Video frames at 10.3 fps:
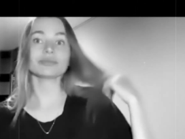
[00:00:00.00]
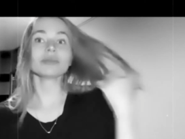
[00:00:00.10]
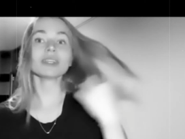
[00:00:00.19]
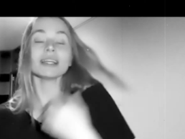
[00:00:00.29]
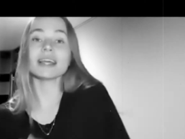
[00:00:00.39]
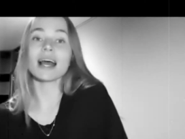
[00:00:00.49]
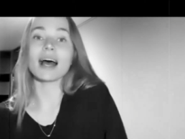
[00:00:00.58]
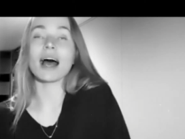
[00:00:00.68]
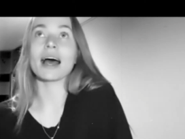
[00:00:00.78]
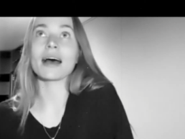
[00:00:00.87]

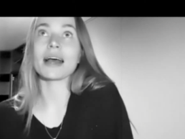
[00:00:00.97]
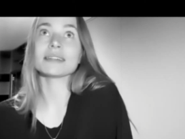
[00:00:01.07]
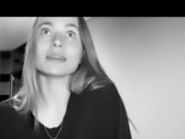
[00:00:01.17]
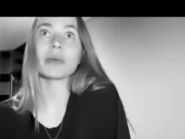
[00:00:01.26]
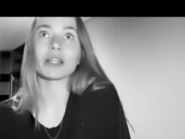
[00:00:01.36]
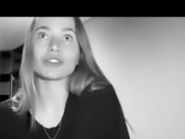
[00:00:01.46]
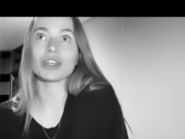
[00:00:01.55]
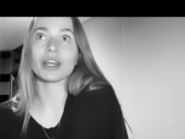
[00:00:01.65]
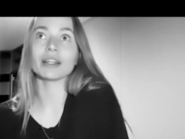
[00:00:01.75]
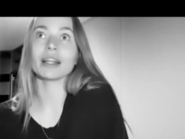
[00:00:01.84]
As I
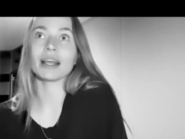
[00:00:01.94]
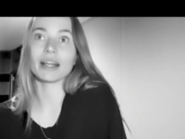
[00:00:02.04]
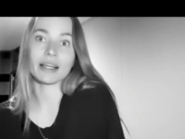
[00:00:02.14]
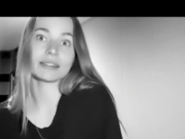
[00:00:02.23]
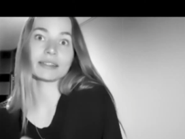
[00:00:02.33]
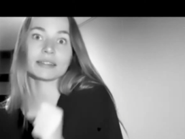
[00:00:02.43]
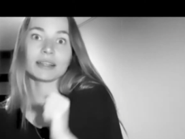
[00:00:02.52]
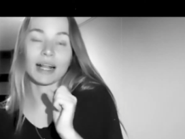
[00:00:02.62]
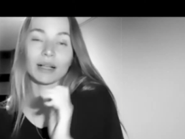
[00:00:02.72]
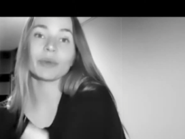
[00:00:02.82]
mentioned, it is
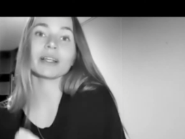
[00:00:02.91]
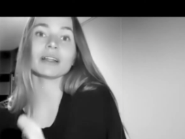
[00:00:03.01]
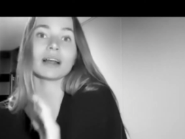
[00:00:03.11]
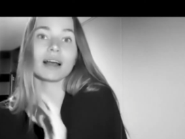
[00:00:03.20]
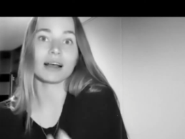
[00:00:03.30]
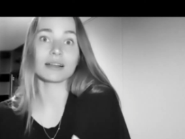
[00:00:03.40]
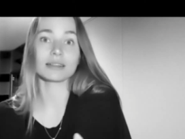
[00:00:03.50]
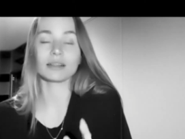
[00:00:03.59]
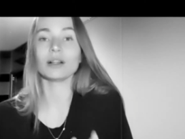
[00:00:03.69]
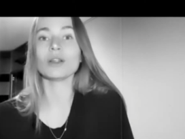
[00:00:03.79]
helping
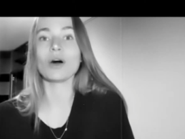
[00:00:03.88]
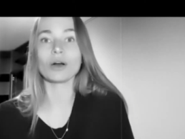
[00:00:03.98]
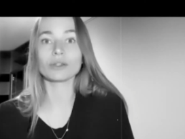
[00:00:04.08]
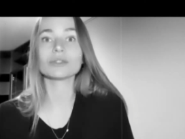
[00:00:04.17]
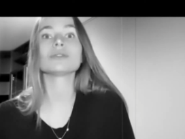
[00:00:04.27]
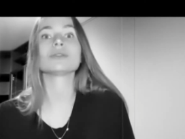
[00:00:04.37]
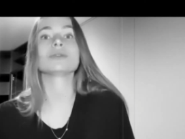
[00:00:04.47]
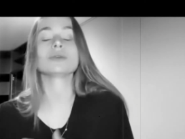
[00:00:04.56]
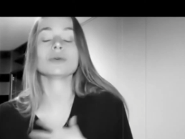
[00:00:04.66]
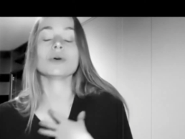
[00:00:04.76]
us a lot to